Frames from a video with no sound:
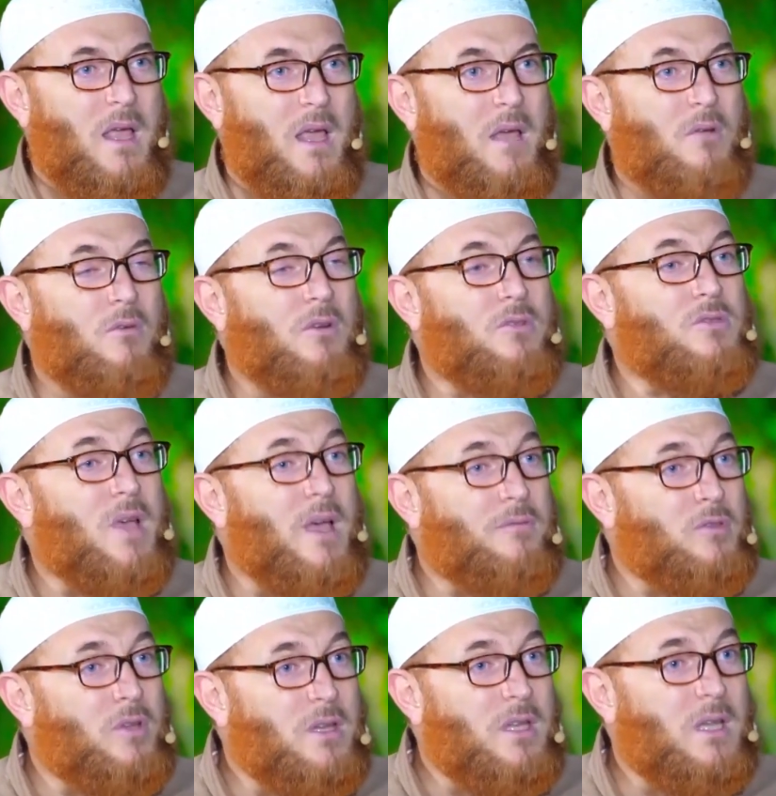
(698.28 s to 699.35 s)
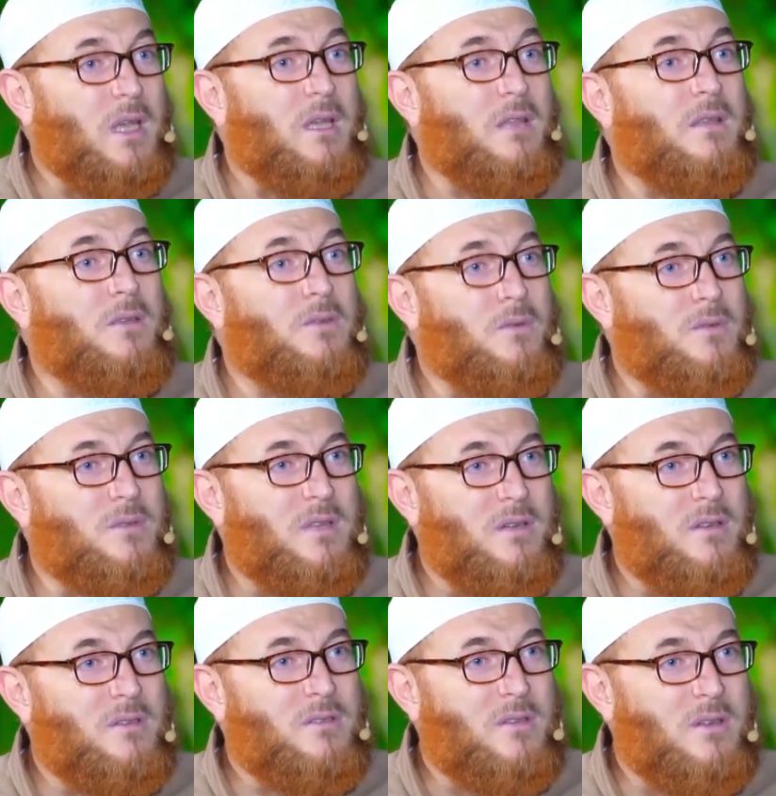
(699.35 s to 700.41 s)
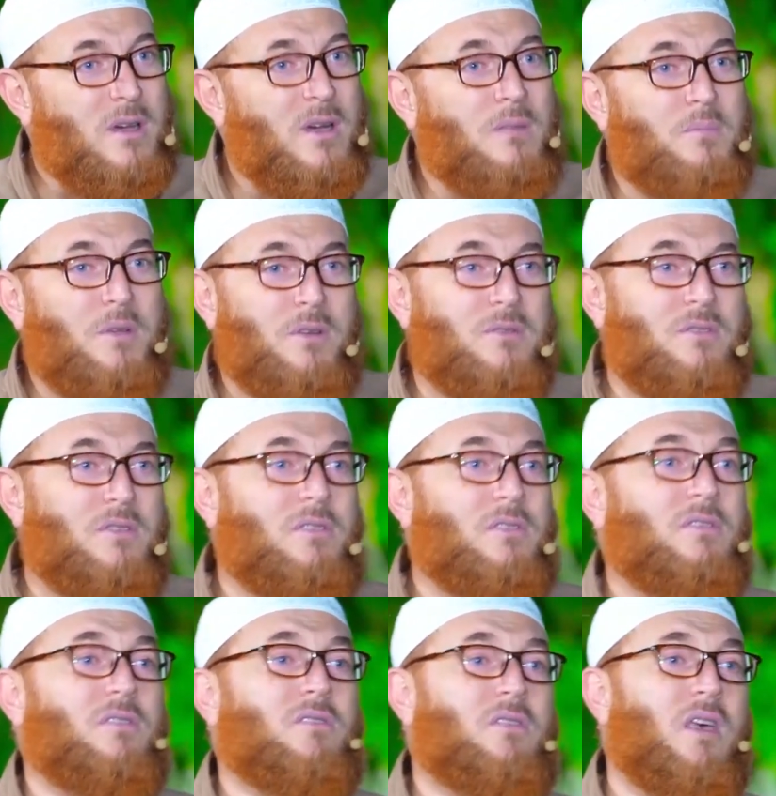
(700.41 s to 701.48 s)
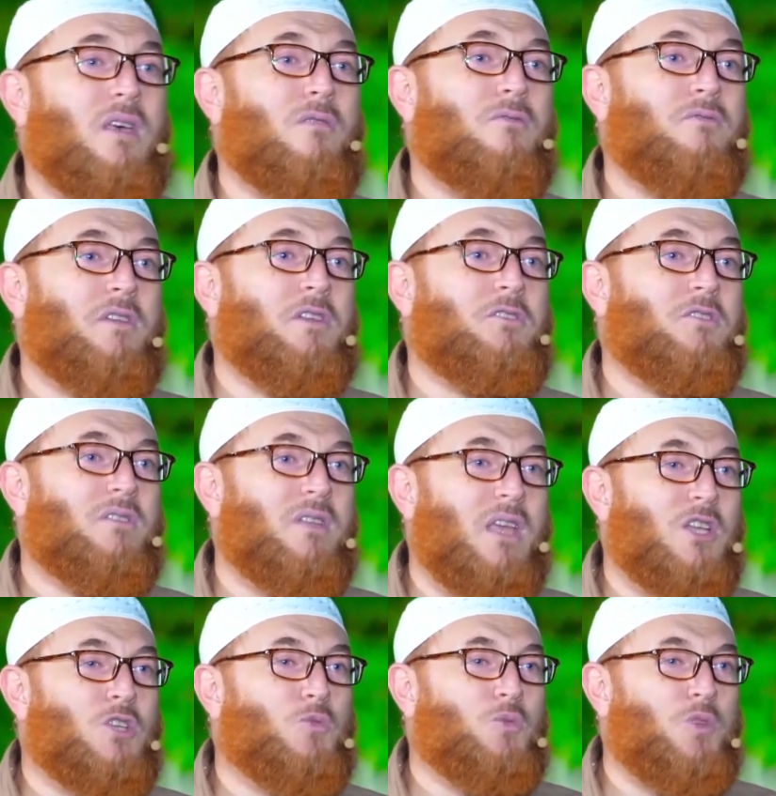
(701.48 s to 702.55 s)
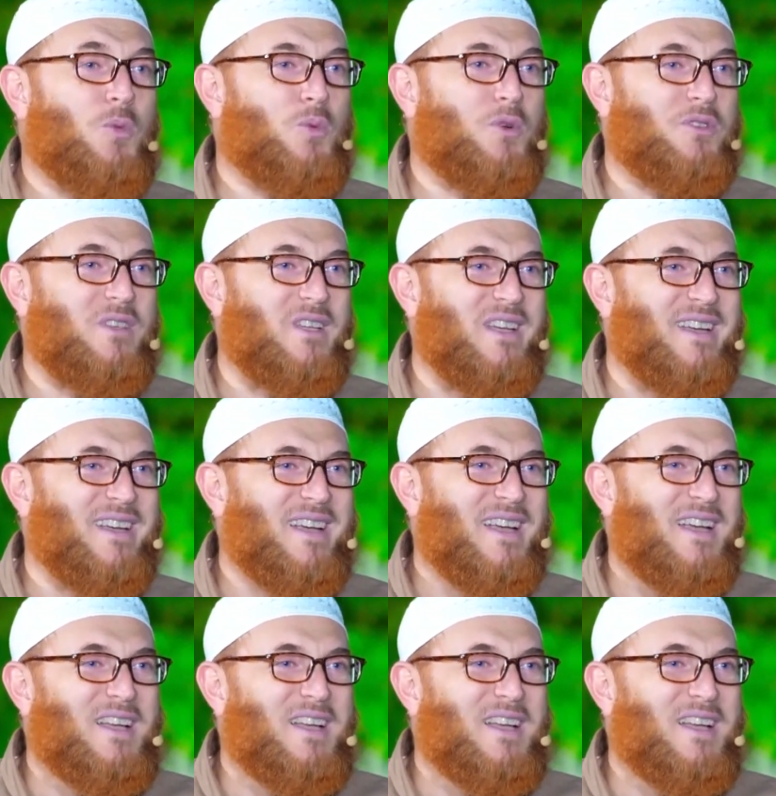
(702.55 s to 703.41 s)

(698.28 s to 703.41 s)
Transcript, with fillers: And we also have to educate the youth in this regard because this is a sign of reaching the age of puberty. Mm.